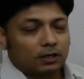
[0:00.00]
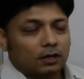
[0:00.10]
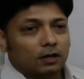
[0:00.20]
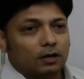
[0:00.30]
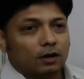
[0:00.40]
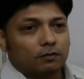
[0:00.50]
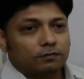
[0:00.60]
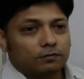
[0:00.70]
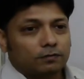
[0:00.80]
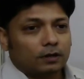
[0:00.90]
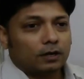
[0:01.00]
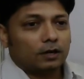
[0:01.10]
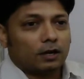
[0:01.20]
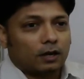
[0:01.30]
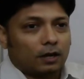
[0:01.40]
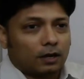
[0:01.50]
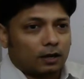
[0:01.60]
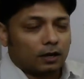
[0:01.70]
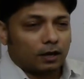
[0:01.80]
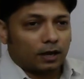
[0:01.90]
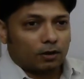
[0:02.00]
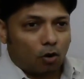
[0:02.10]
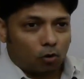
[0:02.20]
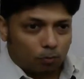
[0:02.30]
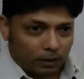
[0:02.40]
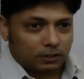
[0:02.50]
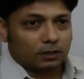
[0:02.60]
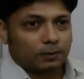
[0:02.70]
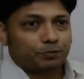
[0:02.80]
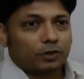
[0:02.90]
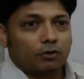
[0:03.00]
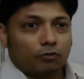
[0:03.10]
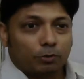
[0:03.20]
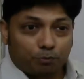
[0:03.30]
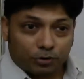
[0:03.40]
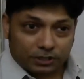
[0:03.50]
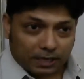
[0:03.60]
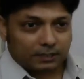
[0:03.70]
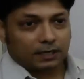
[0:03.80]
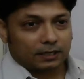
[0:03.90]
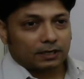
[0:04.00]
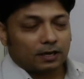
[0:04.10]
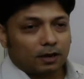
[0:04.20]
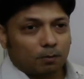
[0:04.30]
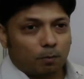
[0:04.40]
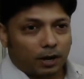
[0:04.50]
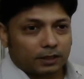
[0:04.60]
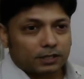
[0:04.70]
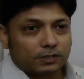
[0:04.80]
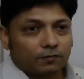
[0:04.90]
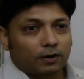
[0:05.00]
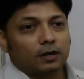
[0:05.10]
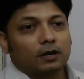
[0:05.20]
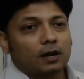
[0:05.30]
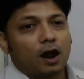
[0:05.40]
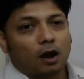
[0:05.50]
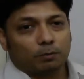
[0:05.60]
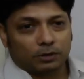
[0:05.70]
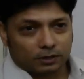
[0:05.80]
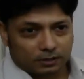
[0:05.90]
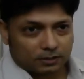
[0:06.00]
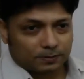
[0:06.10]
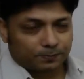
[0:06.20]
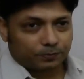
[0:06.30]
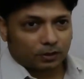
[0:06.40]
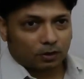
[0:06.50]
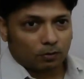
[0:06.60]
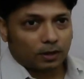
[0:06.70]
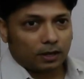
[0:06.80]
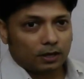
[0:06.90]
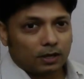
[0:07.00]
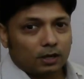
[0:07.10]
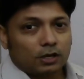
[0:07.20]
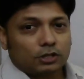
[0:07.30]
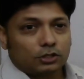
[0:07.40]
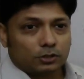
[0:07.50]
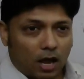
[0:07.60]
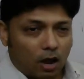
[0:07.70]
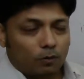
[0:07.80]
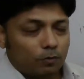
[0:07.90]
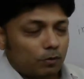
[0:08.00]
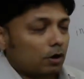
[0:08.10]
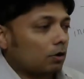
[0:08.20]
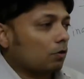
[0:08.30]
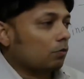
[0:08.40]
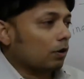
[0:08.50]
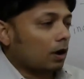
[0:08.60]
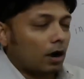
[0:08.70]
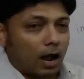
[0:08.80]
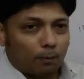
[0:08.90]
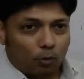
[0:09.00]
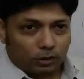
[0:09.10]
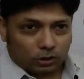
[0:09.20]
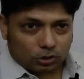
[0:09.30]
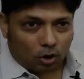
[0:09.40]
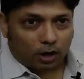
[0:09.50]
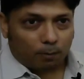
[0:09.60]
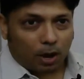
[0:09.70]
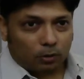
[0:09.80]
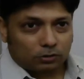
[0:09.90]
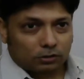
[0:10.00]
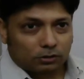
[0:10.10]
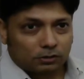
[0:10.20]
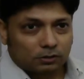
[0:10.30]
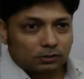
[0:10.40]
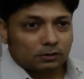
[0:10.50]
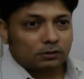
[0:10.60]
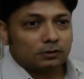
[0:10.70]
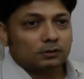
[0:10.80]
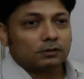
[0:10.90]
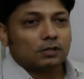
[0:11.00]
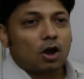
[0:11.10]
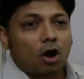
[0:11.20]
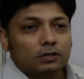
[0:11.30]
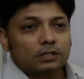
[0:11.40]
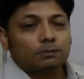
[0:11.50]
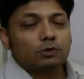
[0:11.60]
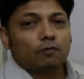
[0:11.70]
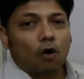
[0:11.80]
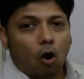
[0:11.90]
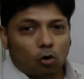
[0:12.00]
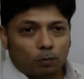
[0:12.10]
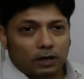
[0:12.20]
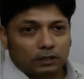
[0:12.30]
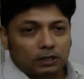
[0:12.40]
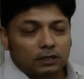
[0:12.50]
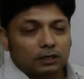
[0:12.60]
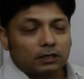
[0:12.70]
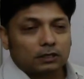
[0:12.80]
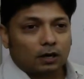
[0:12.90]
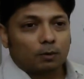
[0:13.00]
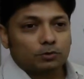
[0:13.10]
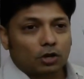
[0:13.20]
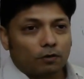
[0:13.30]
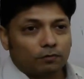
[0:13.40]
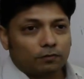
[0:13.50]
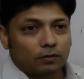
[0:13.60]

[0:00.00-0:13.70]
of an orbital represented by the spherical harmonics. Okay, so now I'm going to talk about the concept of orbital in terms of